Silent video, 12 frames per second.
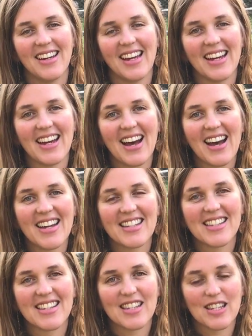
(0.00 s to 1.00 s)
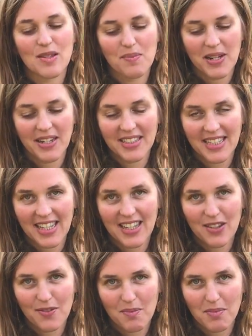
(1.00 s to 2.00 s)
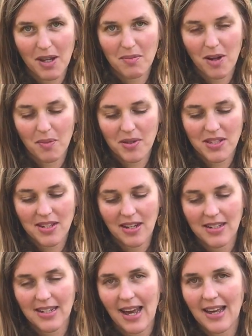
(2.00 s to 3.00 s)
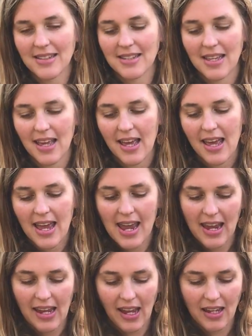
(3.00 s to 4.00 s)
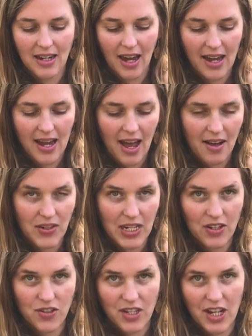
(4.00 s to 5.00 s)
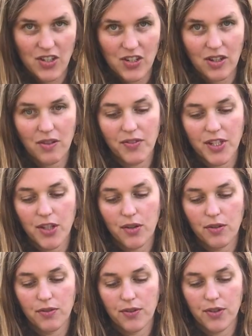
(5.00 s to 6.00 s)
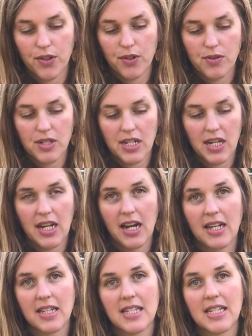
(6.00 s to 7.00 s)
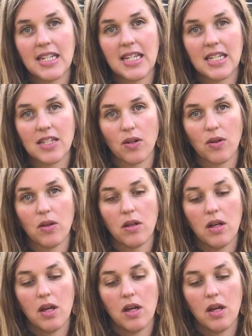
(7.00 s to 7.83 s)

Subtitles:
Hey guys, this is Meredith from limecompass.net, and I have an educational video for you today on teasel.